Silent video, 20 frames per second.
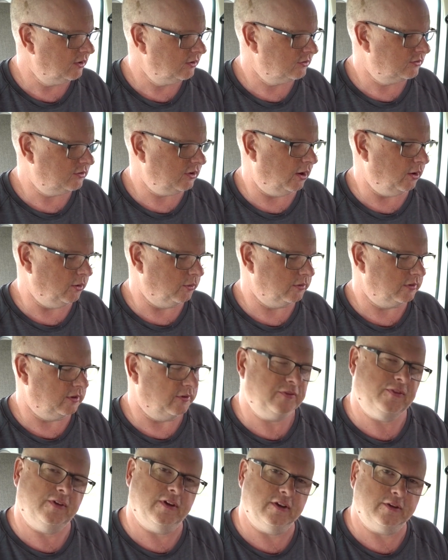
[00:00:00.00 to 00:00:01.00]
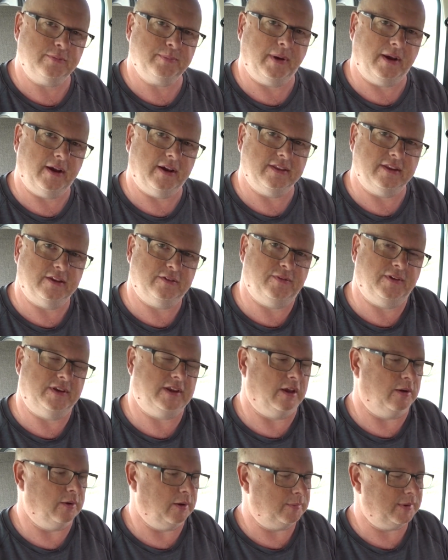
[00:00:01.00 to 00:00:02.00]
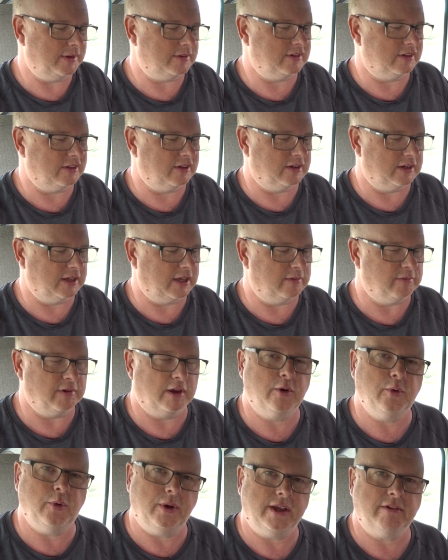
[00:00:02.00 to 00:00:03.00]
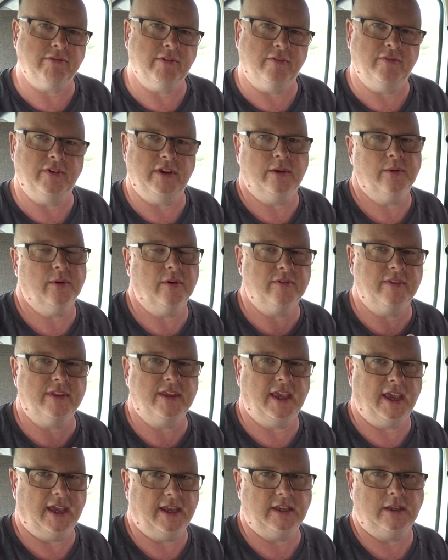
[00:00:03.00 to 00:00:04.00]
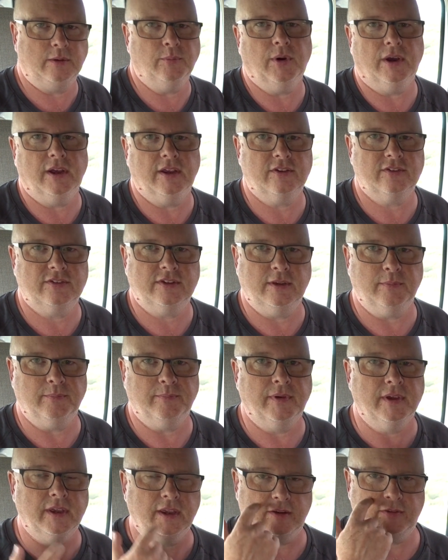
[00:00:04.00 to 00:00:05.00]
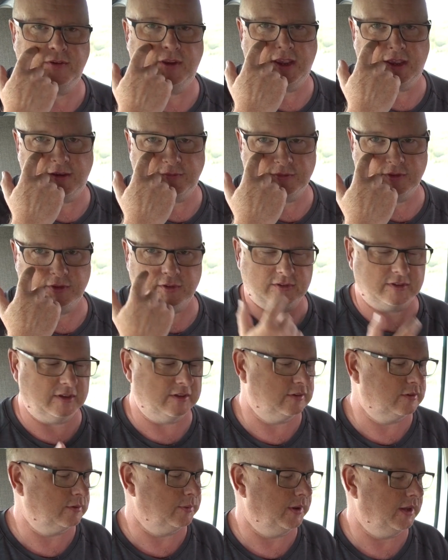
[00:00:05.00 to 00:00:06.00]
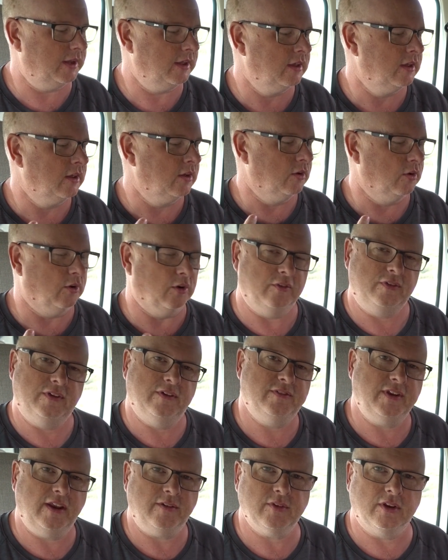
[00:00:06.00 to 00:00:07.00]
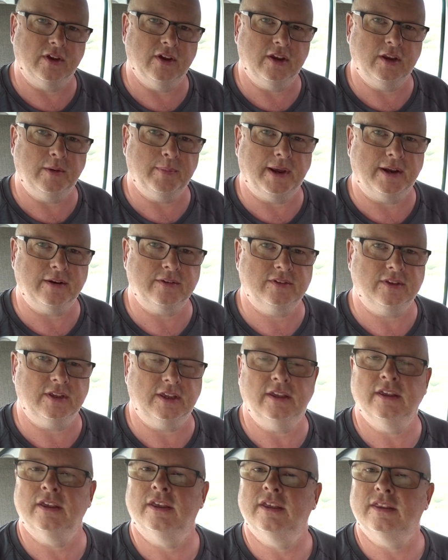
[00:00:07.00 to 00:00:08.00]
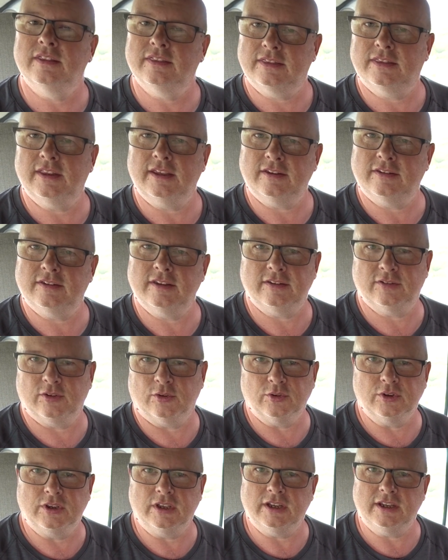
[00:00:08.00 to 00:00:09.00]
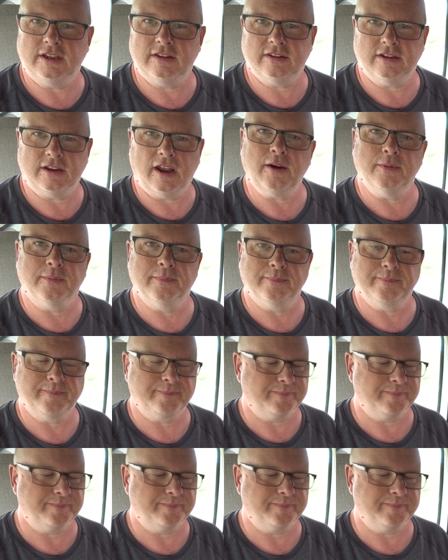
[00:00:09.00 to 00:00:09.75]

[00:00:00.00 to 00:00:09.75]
So the first part of this video, I'm actually going to give a quick review of the Anywhere SIM. If you have looked into it, or if you've never heard about it, this is all you need to know.